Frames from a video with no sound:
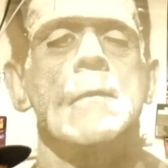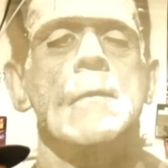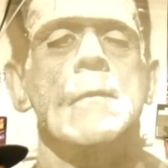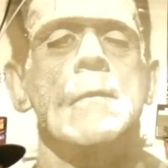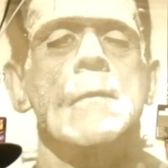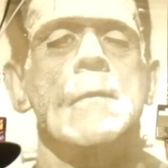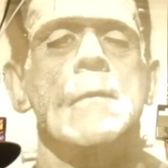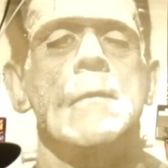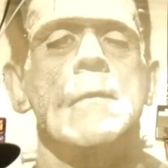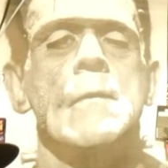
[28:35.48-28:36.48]

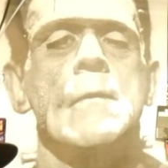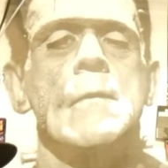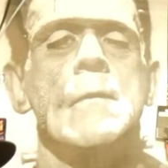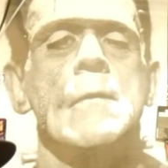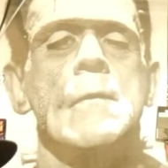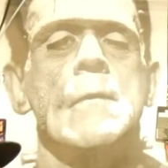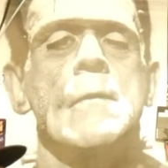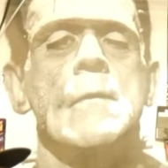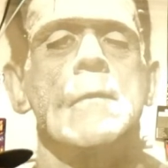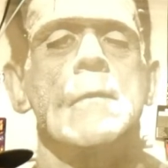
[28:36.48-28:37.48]

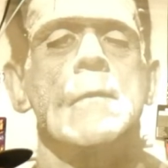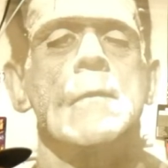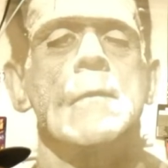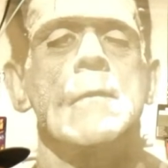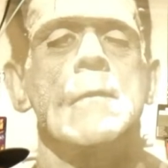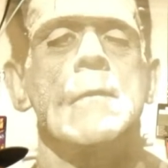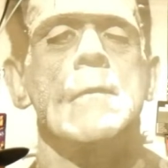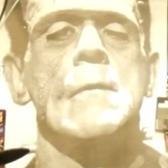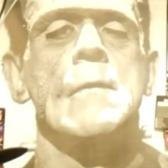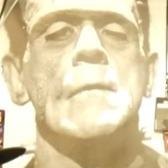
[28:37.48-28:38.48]

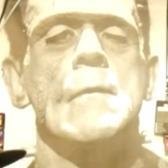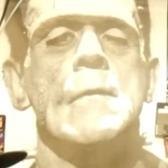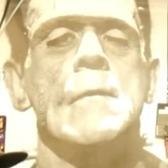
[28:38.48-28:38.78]
This person isn't speaking.